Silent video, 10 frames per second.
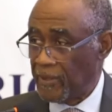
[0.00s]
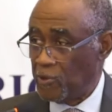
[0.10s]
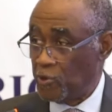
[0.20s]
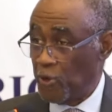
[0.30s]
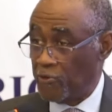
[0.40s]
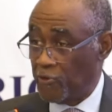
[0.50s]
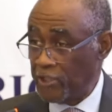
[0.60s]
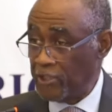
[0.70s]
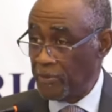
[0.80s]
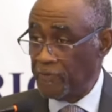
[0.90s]
to
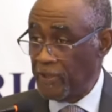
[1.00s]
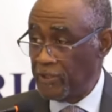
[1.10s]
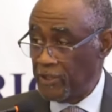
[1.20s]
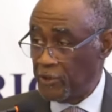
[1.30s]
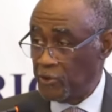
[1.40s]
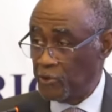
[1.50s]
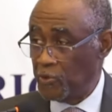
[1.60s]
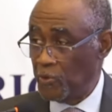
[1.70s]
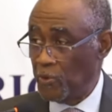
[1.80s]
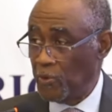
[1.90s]
address some of these issues.
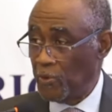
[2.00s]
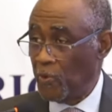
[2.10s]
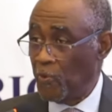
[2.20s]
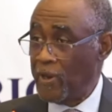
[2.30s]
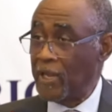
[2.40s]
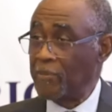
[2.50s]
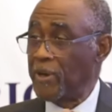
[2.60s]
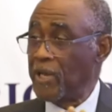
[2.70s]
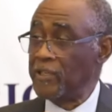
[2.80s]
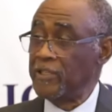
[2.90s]
We're not
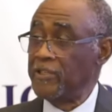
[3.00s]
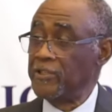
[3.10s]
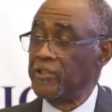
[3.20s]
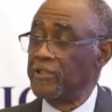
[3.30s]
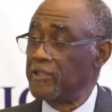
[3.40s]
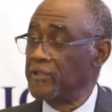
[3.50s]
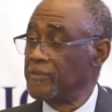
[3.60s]
politicians.